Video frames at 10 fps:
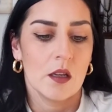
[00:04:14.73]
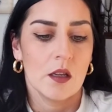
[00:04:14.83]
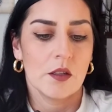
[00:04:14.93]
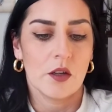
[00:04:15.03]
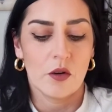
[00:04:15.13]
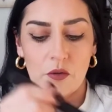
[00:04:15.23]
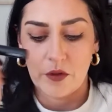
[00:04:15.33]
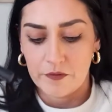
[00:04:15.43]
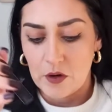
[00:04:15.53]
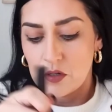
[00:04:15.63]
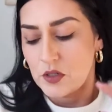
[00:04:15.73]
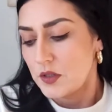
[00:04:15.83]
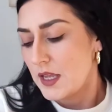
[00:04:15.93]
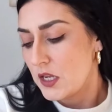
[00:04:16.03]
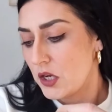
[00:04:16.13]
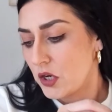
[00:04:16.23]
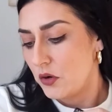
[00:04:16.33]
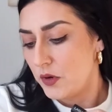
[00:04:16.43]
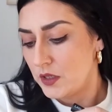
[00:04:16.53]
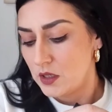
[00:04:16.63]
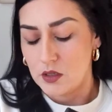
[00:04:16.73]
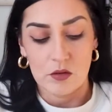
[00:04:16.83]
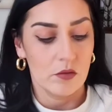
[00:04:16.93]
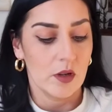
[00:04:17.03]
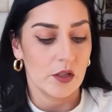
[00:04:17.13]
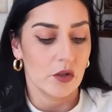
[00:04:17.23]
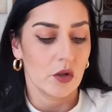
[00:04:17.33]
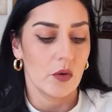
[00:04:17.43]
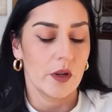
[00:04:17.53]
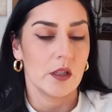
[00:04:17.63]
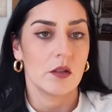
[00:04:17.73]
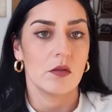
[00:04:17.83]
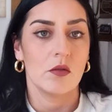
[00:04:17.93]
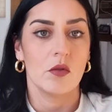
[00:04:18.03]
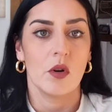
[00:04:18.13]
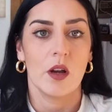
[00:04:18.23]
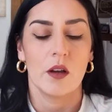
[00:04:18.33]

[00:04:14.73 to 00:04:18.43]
So the first thing you're going to do is you're going to